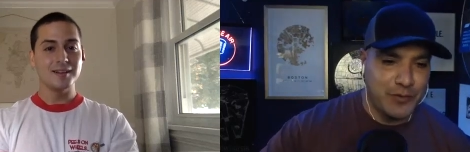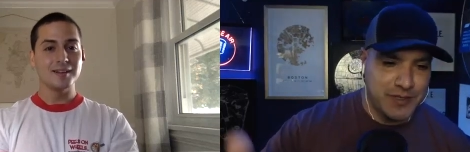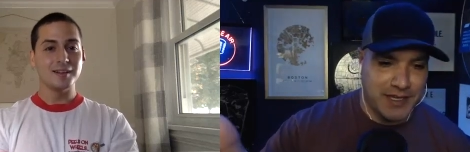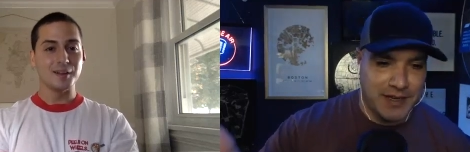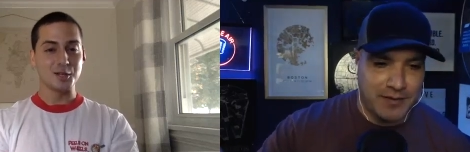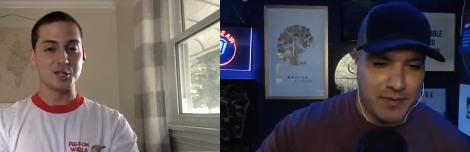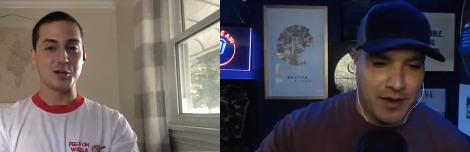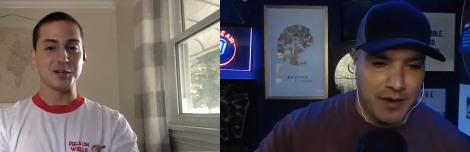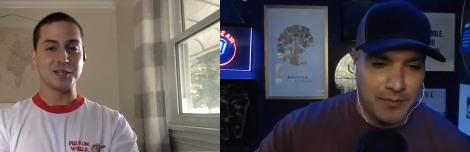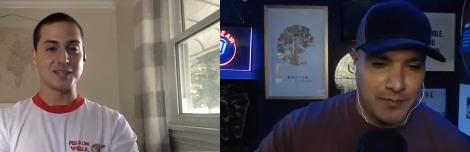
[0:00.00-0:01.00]
Speaker 1: it was like a
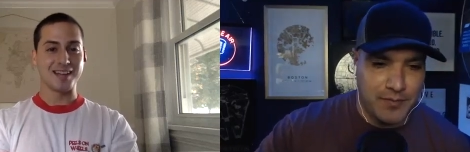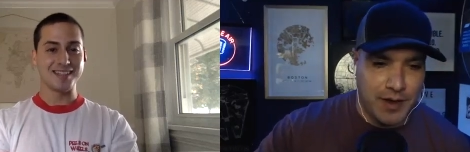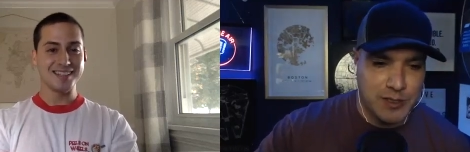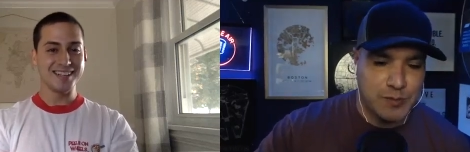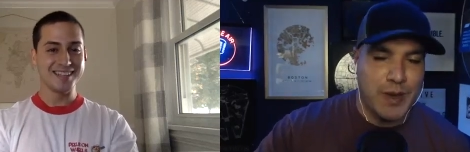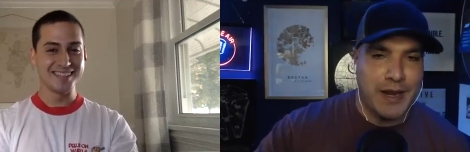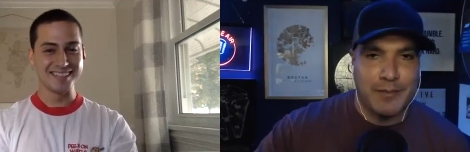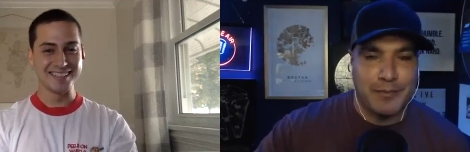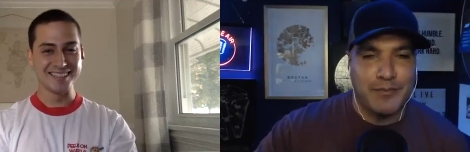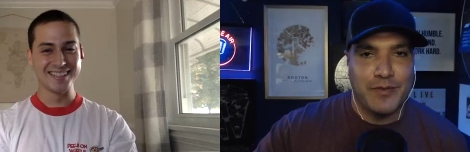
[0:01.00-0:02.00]
a, a sped
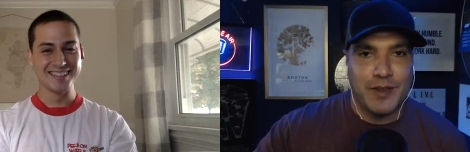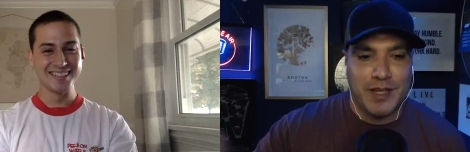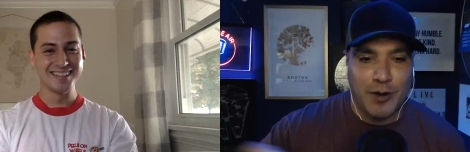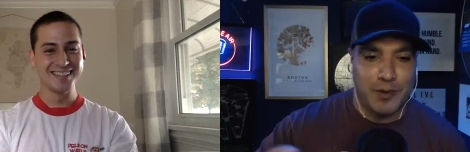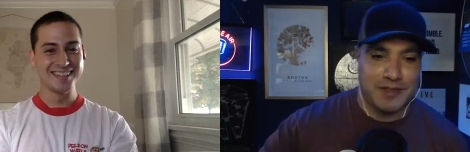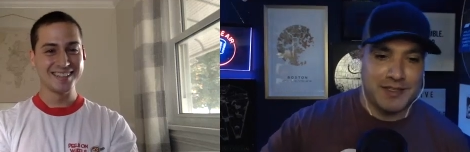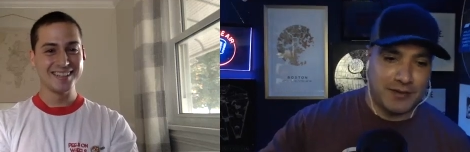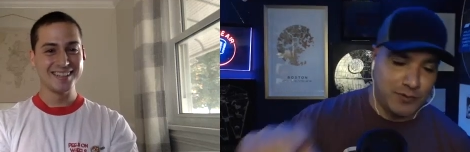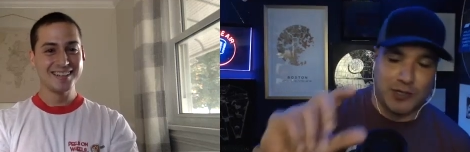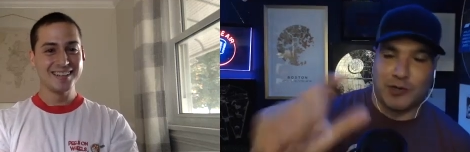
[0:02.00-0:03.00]
up video, but it's like
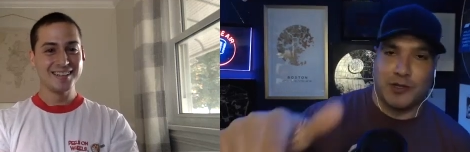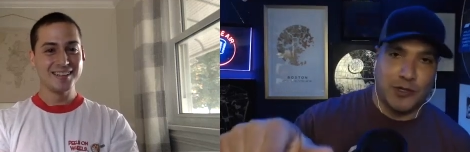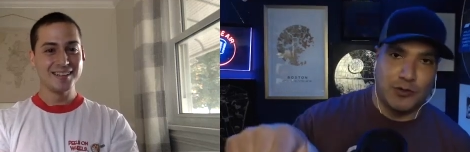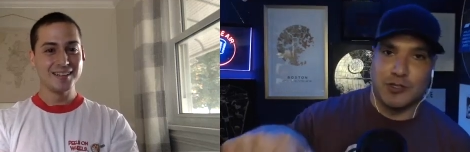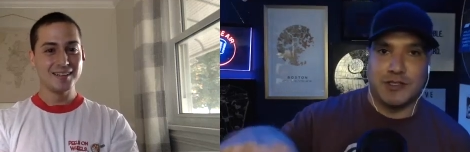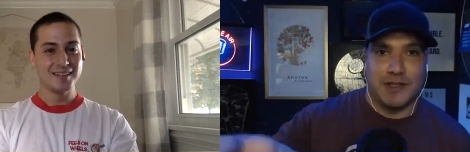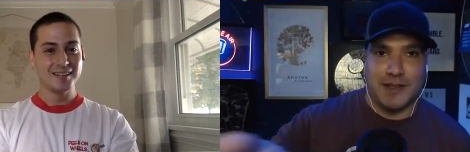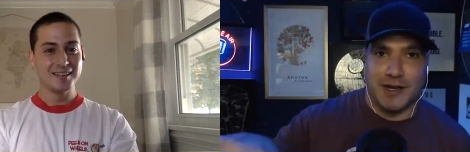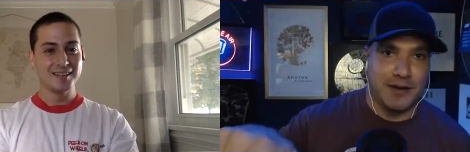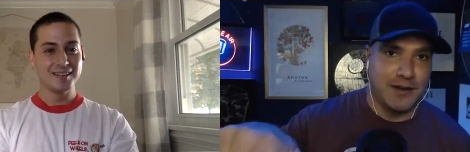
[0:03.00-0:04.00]
literally you just sitting
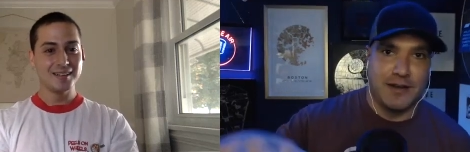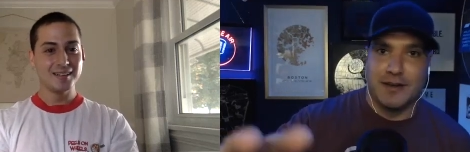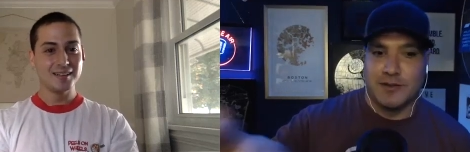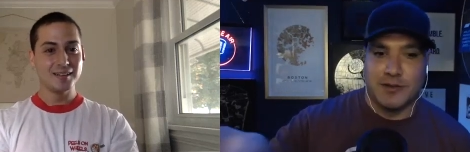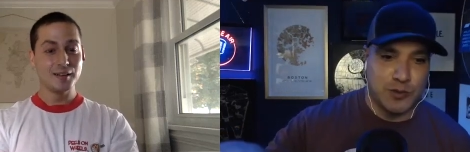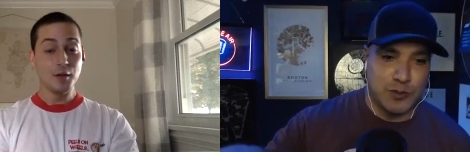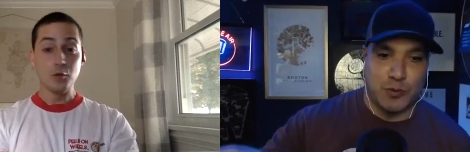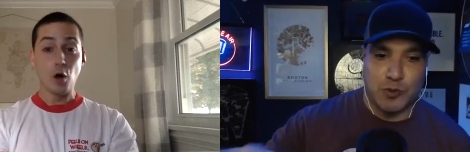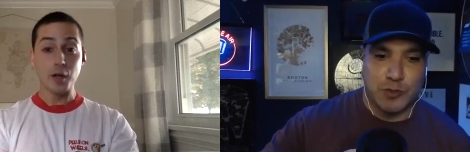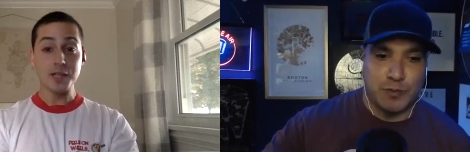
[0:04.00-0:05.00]
there
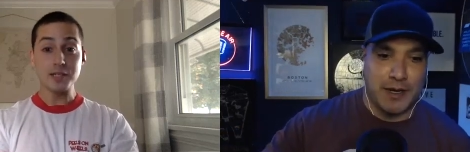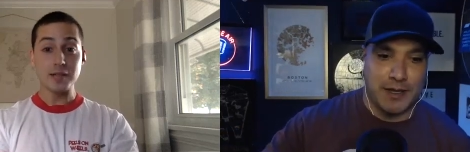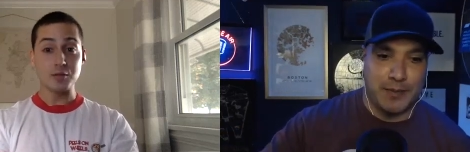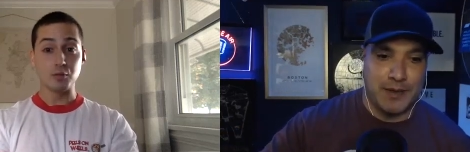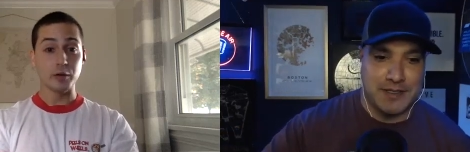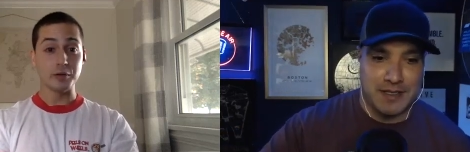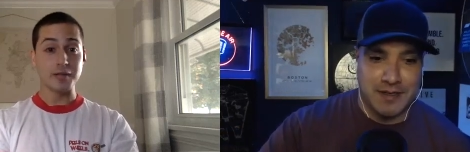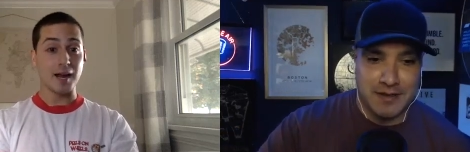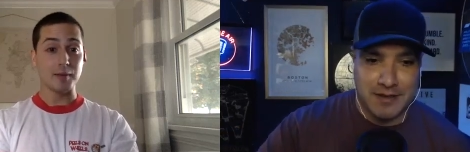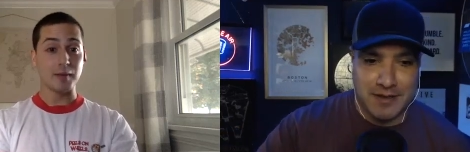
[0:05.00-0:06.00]
oh, spinning the pizza?
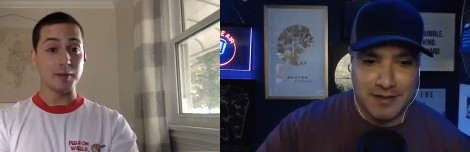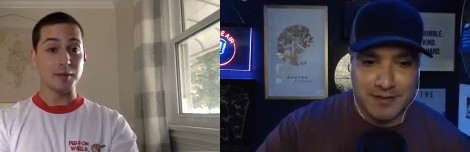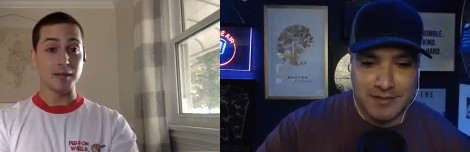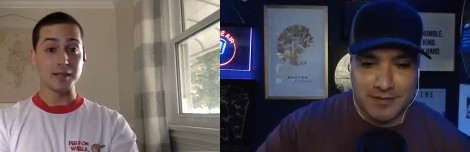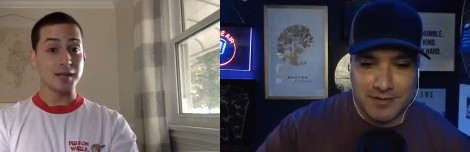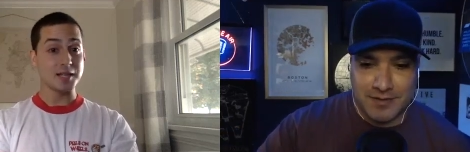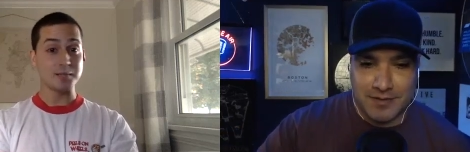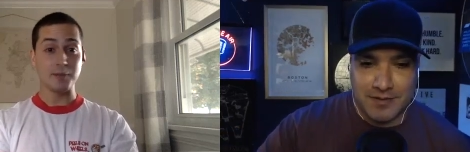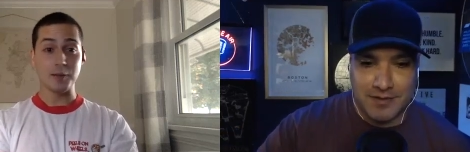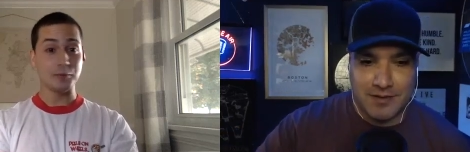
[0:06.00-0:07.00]
Speaker 2: I mean, that's not
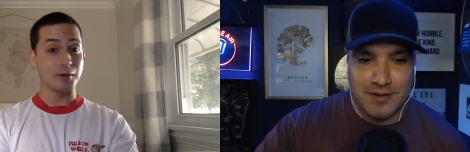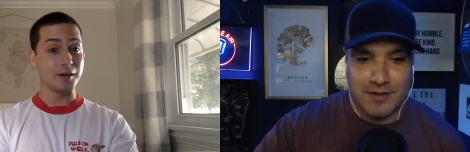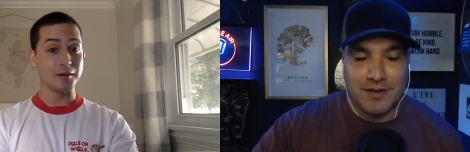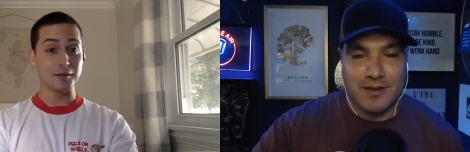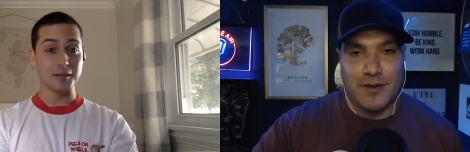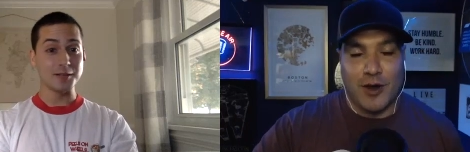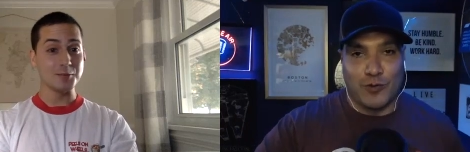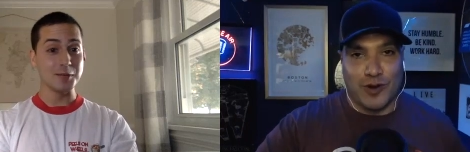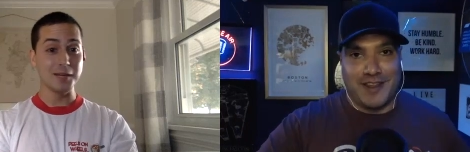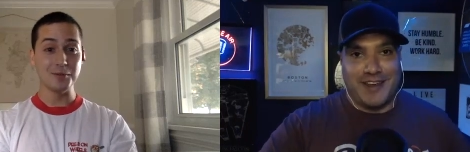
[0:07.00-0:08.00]
sped up or anything. That's oh,
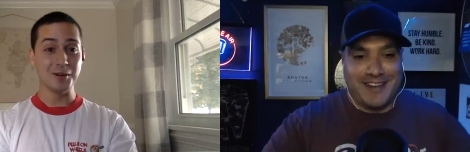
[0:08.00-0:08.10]
really?